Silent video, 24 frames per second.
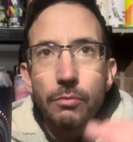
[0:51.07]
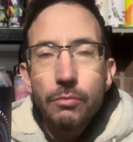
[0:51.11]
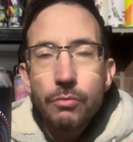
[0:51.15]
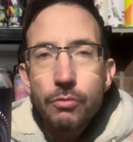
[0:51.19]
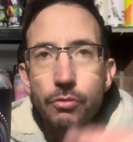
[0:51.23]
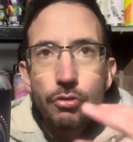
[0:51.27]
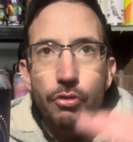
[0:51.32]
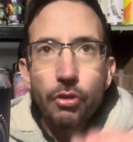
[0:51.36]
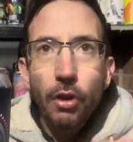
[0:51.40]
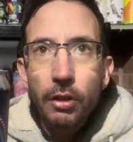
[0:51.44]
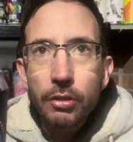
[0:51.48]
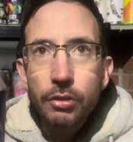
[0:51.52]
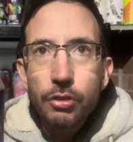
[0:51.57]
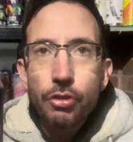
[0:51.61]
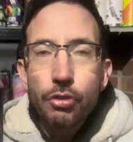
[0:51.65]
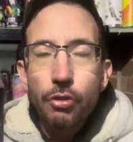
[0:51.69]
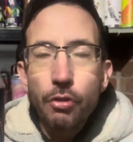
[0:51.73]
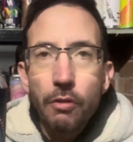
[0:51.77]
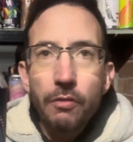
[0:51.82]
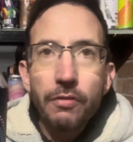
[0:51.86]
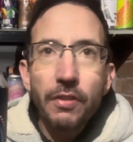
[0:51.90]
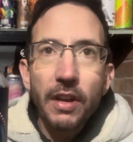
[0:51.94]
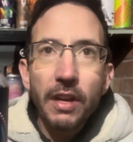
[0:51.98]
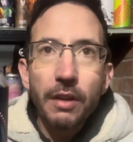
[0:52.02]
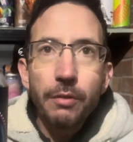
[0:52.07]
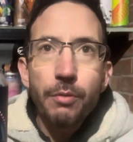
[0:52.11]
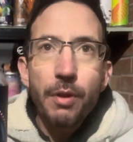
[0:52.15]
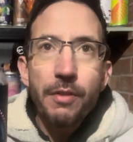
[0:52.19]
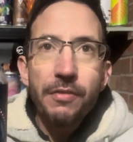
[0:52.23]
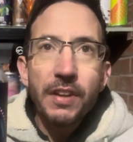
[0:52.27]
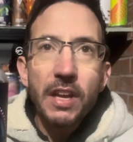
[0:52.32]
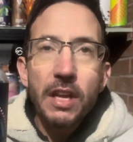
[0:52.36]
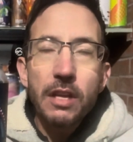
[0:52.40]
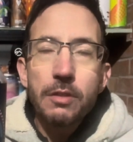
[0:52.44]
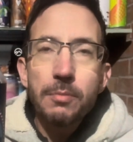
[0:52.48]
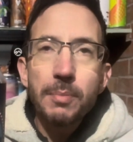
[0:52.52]
trying to sort of
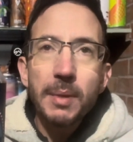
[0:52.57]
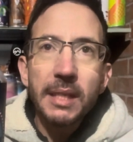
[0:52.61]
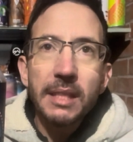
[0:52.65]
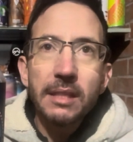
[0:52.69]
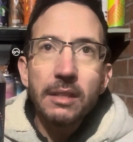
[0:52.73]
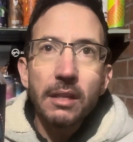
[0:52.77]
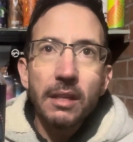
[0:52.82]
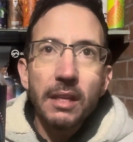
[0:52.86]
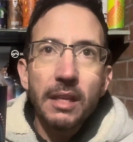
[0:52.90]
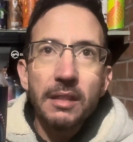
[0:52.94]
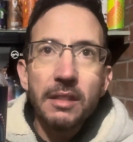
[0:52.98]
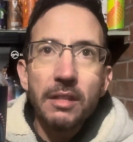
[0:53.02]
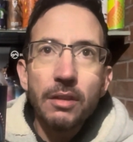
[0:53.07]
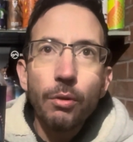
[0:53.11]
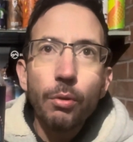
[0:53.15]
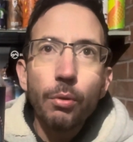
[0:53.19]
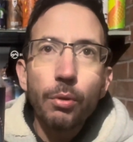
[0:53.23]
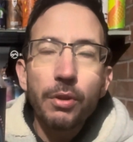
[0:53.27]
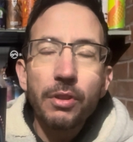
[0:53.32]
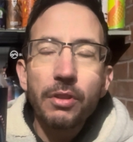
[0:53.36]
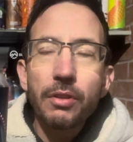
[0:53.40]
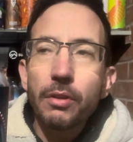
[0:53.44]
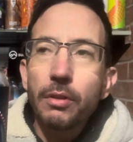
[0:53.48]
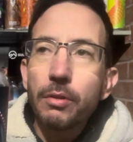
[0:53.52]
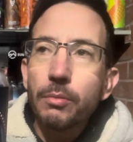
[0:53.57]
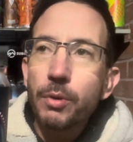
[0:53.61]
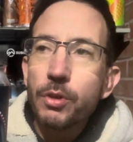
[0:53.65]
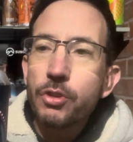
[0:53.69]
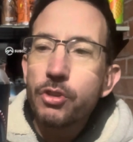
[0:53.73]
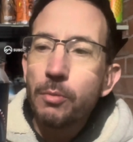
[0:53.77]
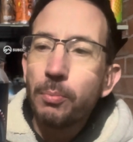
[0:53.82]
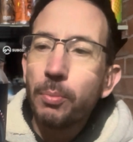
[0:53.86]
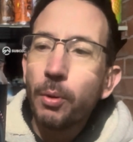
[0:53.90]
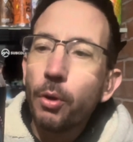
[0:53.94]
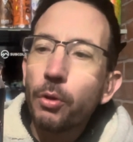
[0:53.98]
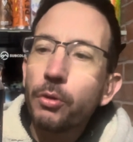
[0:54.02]
review them in the order which I
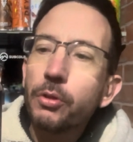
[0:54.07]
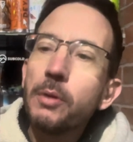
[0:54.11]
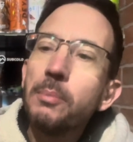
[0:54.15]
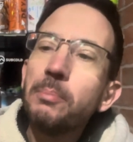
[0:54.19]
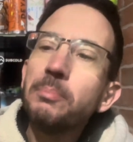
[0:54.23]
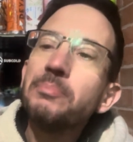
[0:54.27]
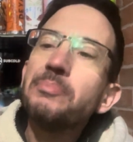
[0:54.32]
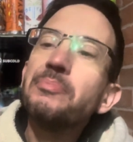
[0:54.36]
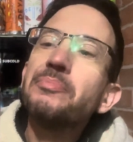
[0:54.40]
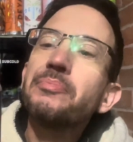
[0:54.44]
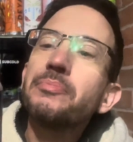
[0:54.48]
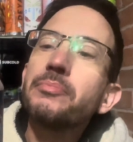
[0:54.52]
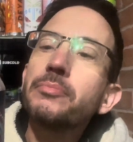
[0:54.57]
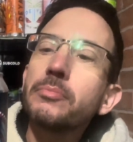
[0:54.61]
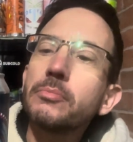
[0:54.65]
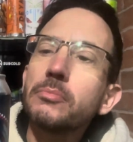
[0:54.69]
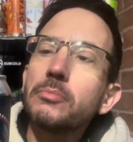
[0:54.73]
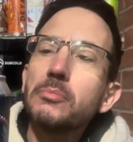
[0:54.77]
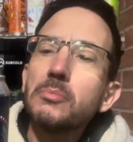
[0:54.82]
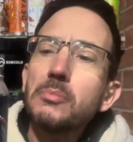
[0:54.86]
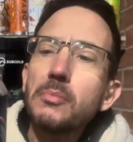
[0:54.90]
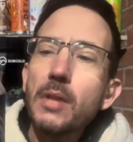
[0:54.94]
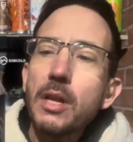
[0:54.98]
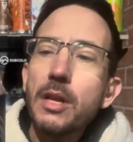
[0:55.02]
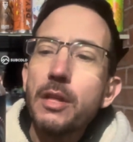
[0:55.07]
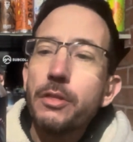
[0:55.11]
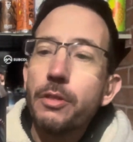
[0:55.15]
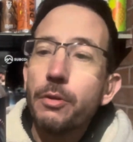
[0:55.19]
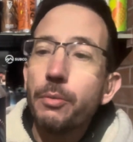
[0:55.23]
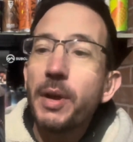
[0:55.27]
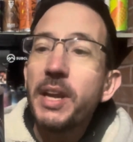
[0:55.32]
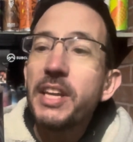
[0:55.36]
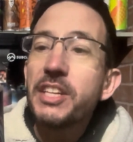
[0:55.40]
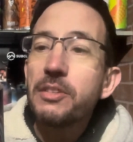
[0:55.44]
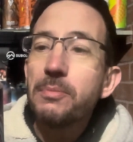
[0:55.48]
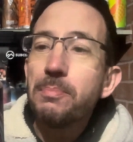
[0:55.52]
bought them. The
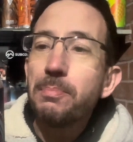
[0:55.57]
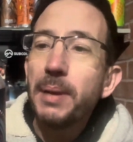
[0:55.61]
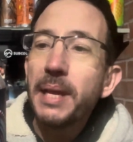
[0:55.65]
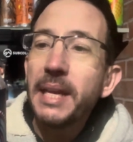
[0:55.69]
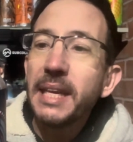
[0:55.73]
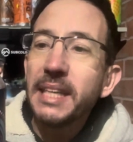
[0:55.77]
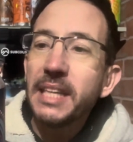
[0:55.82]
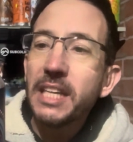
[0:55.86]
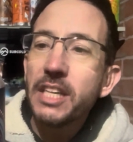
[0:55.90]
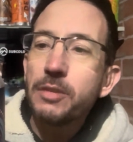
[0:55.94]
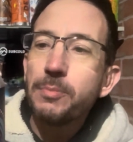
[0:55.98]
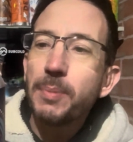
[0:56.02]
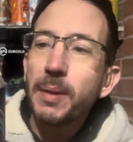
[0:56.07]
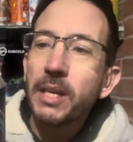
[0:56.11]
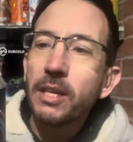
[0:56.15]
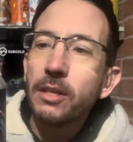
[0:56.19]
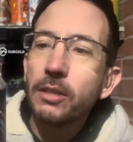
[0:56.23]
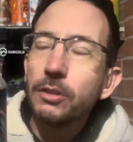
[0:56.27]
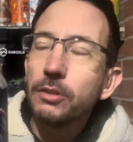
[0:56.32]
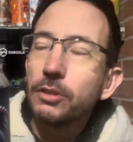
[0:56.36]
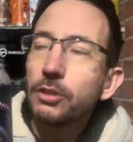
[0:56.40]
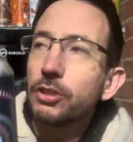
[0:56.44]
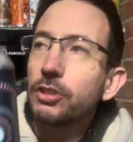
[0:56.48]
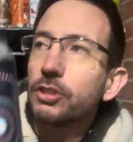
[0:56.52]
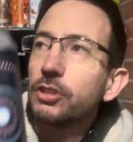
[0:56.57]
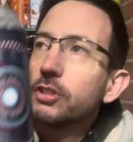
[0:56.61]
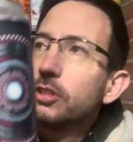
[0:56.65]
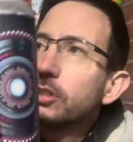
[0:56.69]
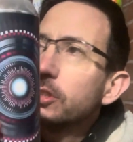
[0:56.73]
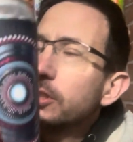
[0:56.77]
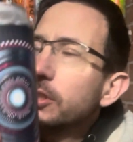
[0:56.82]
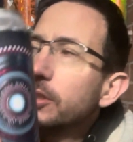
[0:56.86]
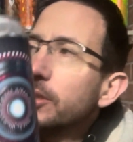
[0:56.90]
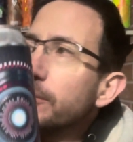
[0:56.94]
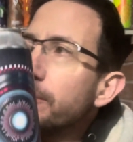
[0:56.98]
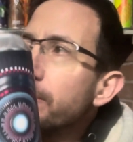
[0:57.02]
reason being is because
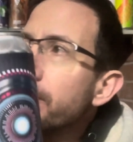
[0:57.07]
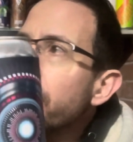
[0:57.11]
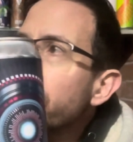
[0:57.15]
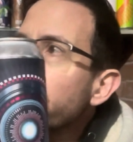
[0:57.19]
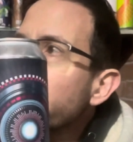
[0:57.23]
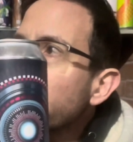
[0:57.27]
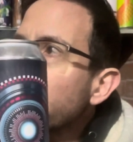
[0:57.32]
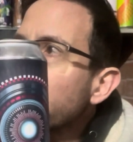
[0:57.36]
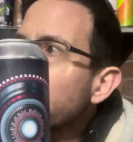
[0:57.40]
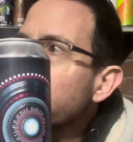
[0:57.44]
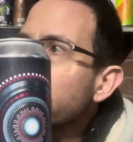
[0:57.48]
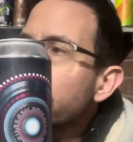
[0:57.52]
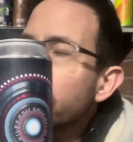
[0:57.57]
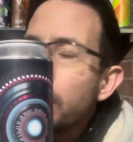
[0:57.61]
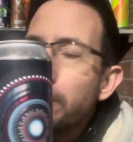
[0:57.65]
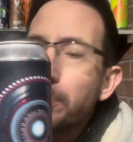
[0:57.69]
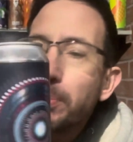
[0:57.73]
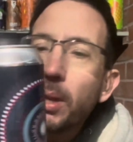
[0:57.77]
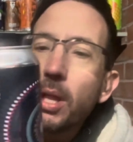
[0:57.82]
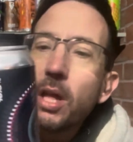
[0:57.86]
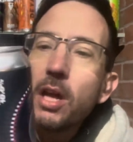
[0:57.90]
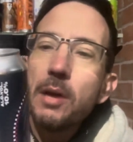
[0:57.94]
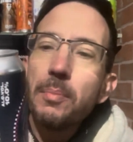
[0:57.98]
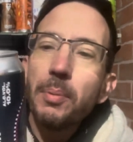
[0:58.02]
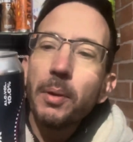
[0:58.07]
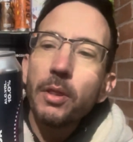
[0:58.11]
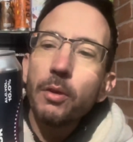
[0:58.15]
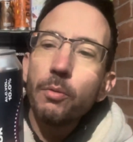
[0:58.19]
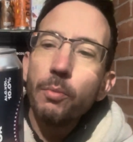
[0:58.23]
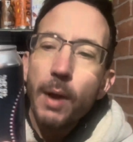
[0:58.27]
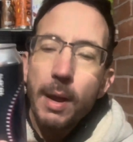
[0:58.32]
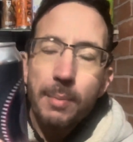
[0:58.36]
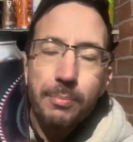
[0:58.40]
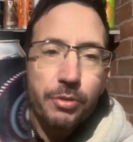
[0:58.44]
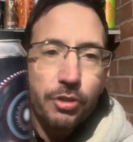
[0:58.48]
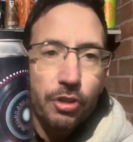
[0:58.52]
the blurb on the
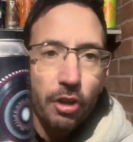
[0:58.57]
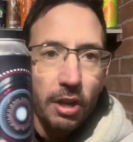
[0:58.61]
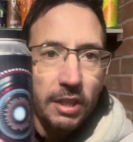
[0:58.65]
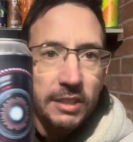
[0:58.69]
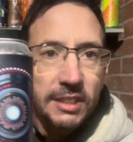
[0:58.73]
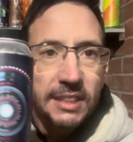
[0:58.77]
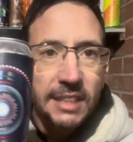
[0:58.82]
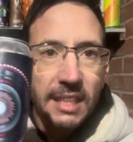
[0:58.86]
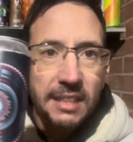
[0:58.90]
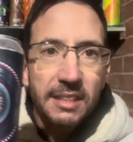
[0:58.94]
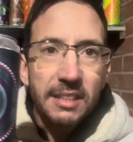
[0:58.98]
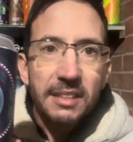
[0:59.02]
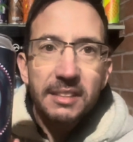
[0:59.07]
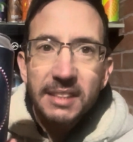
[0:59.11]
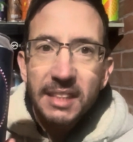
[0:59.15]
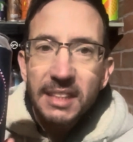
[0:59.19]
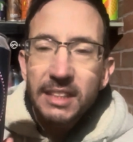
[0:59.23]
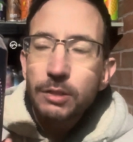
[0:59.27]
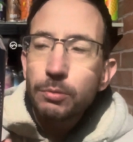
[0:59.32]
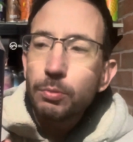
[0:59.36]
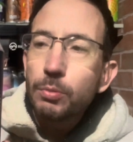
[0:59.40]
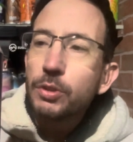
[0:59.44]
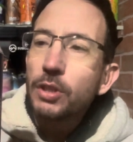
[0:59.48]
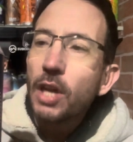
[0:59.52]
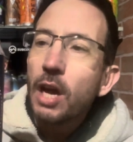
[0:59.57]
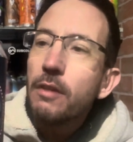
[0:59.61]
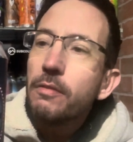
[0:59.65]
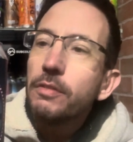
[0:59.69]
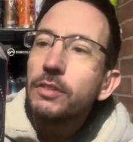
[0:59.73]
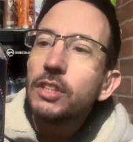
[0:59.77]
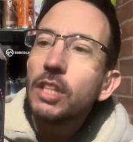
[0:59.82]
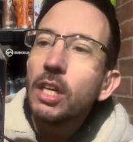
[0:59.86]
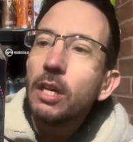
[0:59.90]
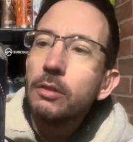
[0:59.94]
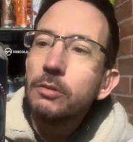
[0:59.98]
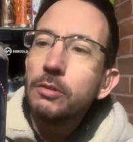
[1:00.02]
website said that this was
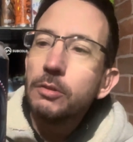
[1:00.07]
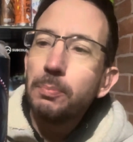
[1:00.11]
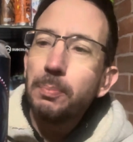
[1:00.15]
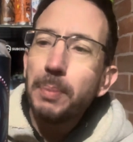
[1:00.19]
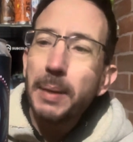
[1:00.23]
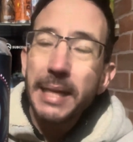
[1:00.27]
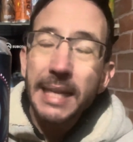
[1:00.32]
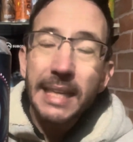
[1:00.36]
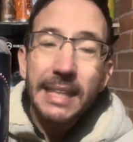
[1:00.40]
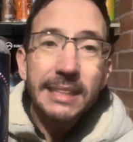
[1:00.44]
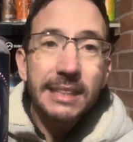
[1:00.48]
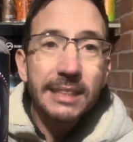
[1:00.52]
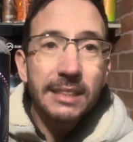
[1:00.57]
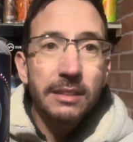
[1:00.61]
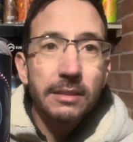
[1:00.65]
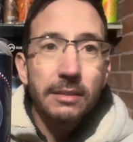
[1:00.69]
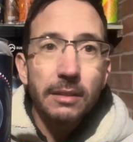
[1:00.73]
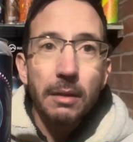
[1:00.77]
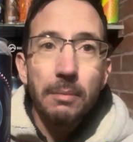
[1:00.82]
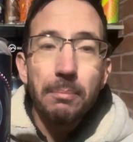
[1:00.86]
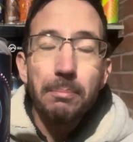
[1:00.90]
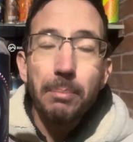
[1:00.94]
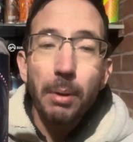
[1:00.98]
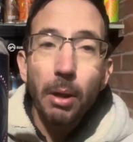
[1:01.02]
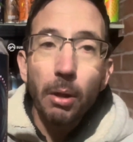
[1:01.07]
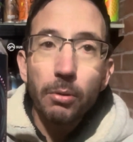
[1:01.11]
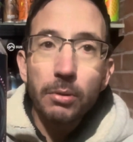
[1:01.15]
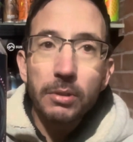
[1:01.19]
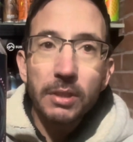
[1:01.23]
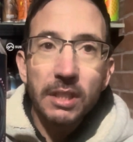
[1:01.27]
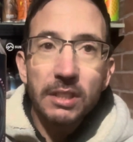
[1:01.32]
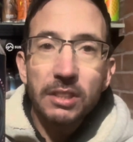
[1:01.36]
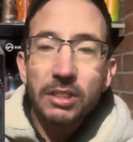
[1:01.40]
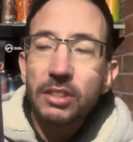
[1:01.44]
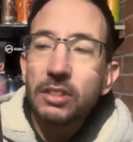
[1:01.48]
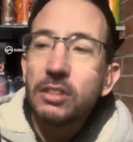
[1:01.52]
Overtone's biggest and
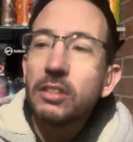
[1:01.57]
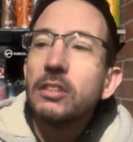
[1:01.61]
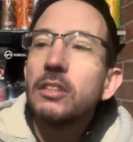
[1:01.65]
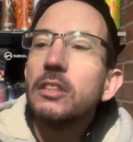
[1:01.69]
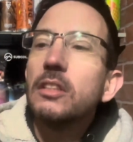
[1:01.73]
boldest